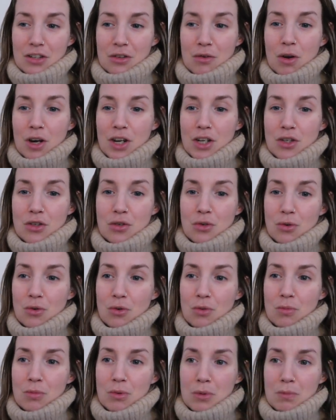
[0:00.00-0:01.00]
quite a
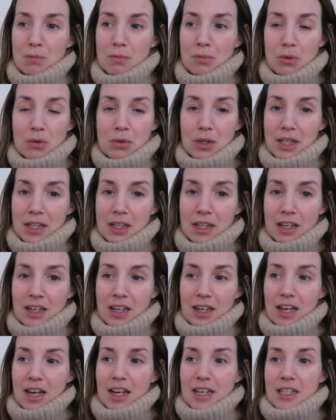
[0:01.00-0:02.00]
tall boy,
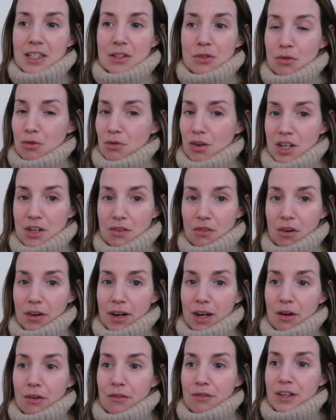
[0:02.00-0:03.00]
and he's already
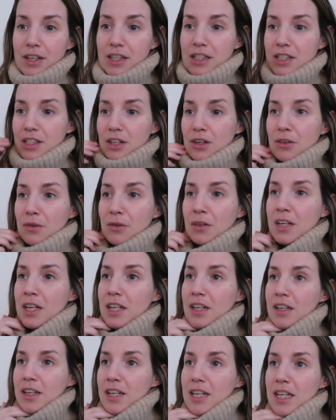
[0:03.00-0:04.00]
grown out of it, so
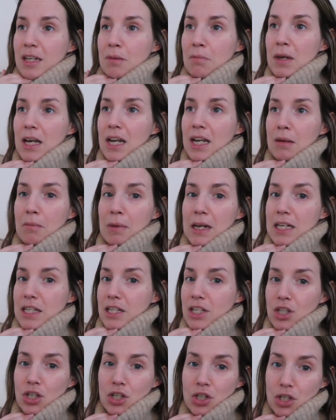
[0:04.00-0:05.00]
he barely made
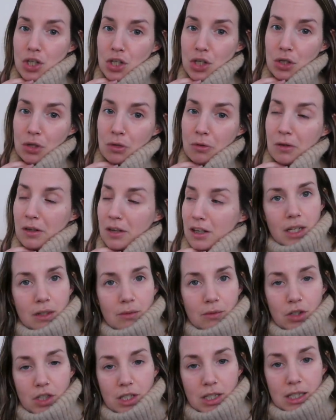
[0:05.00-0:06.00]
it to two.
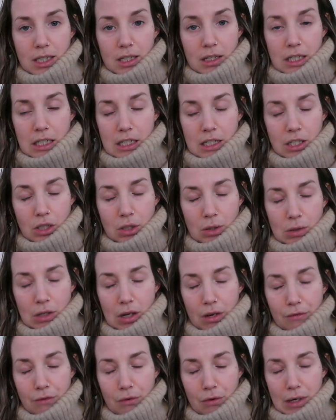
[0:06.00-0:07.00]
He just decided to
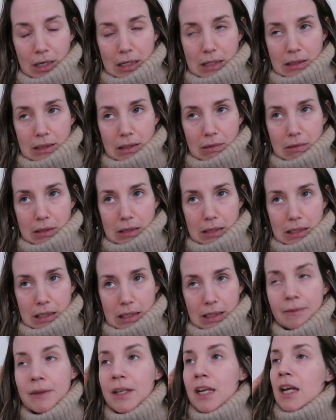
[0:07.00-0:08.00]
go for it because I wanted
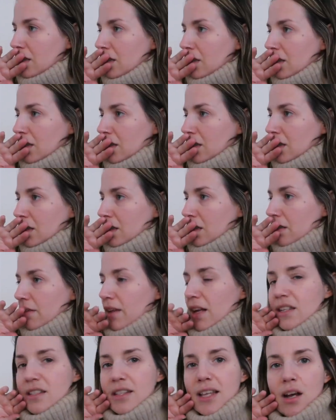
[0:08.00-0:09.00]
it.
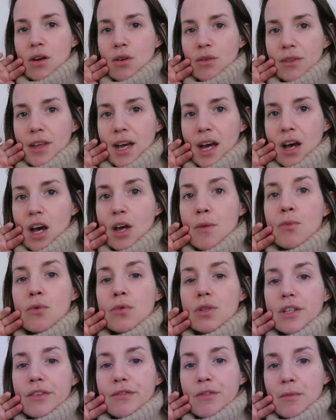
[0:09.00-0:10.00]
That's that on that. I
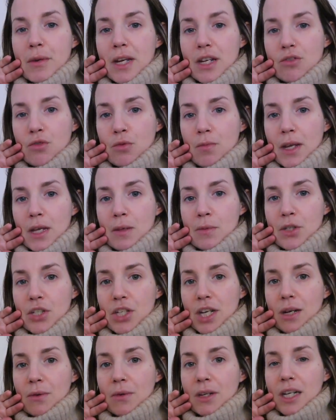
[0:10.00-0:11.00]
bought it from Natural Baby
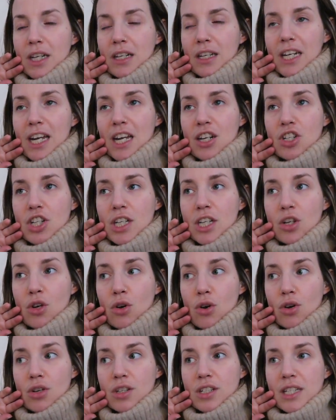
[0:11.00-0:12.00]
Shower, and I actually
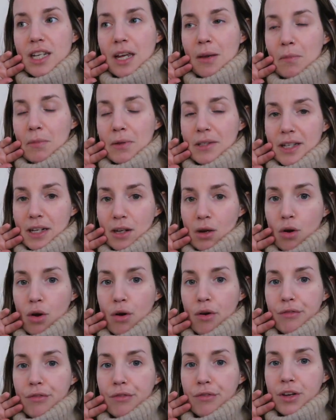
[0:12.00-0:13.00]
got 10%
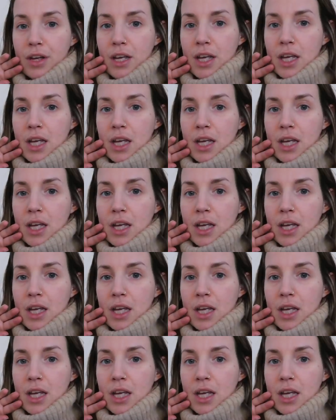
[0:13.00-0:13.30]
off,